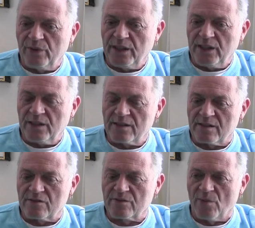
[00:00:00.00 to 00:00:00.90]
we. It's
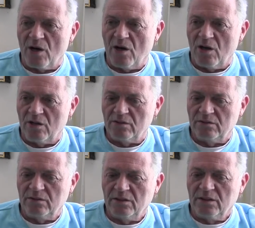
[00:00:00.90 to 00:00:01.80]
a small
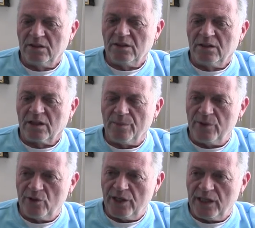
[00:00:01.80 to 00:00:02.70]

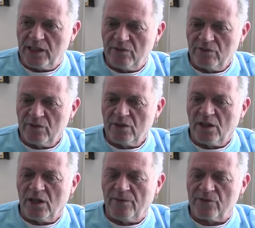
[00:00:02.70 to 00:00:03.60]
community.
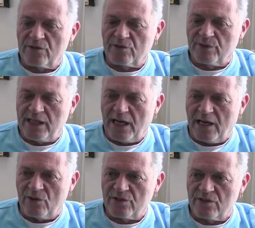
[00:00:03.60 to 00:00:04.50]
Uh, there's three
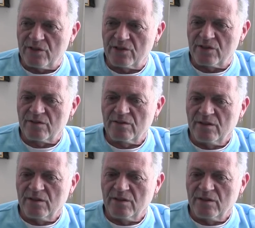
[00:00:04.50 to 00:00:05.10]
houses.